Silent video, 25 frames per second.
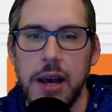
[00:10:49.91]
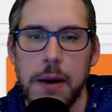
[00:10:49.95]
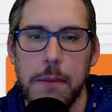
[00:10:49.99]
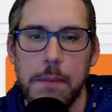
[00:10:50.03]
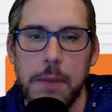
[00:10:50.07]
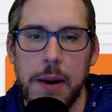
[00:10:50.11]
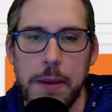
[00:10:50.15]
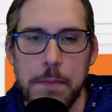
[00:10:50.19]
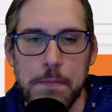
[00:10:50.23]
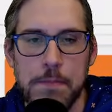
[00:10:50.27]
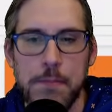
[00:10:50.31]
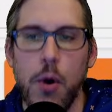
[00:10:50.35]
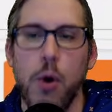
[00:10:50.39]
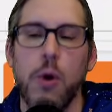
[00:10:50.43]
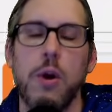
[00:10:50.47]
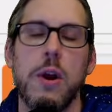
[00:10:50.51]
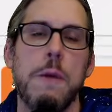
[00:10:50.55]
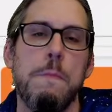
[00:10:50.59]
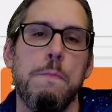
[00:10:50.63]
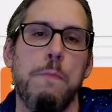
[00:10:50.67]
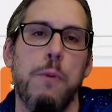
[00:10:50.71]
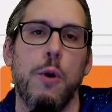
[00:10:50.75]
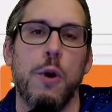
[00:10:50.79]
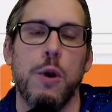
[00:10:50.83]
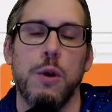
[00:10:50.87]
But more
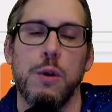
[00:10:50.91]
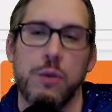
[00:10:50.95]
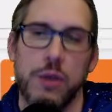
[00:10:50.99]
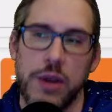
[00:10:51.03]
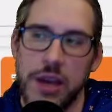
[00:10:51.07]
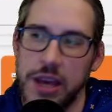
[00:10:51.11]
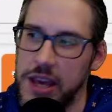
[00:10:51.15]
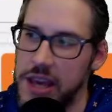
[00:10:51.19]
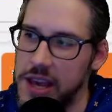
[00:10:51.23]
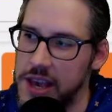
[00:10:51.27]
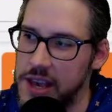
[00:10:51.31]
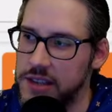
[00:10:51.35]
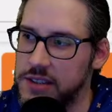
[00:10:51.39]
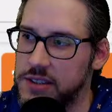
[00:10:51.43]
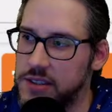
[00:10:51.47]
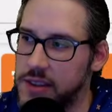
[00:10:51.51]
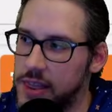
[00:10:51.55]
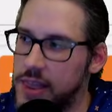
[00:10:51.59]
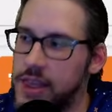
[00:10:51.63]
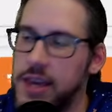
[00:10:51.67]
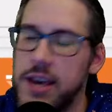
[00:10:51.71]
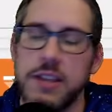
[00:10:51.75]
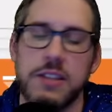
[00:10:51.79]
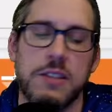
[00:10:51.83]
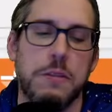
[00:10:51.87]
importantly is
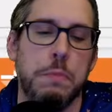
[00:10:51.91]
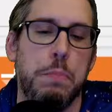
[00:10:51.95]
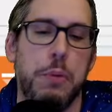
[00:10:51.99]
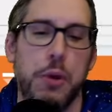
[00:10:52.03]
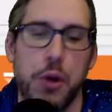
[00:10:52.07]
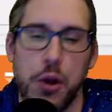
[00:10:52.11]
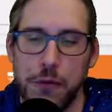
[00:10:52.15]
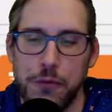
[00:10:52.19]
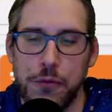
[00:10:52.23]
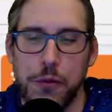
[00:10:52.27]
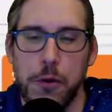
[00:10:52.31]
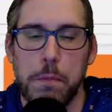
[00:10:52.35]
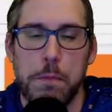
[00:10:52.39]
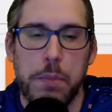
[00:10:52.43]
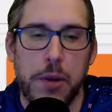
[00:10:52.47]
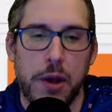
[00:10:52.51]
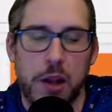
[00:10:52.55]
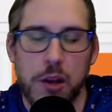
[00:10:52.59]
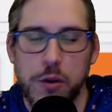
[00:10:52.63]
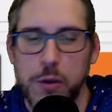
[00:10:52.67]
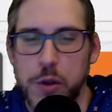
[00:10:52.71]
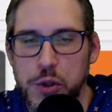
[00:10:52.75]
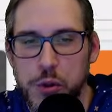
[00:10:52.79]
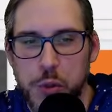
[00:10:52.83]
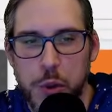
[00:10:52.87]
this beautiful
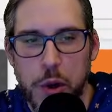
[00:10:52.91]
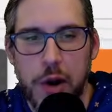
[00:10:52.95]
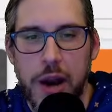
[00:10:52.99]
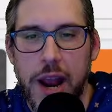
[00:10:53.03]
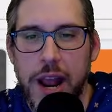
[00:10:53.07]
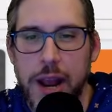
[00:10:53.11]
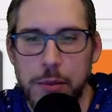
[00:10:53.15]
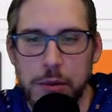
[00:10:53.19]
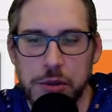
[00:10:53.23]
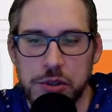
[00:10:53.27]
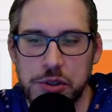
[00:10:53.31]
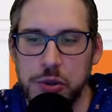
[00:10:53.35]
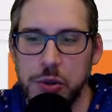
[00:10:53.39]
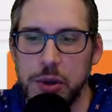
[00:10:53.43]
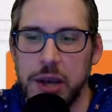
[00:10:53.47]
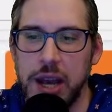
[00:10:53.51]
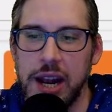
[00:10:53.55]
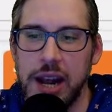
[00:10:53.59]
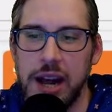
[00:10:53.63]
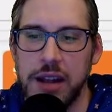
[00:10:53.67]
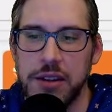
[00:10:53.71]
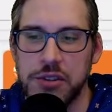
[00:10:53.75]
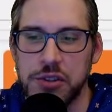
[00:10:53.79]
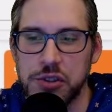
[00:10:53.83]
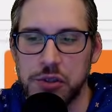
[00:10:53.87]
build, which we were able to get
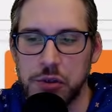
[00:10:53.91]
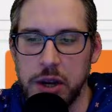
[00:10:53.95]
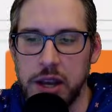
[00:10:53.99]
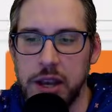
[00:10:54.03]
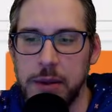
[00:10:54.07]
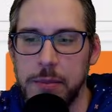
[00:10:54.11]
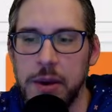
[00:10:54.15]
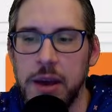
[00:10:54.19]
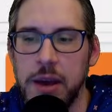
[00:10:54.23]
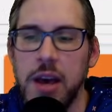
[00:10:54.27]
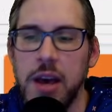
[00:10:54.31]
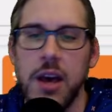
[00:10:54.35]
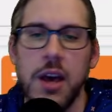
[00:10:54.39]
on stream.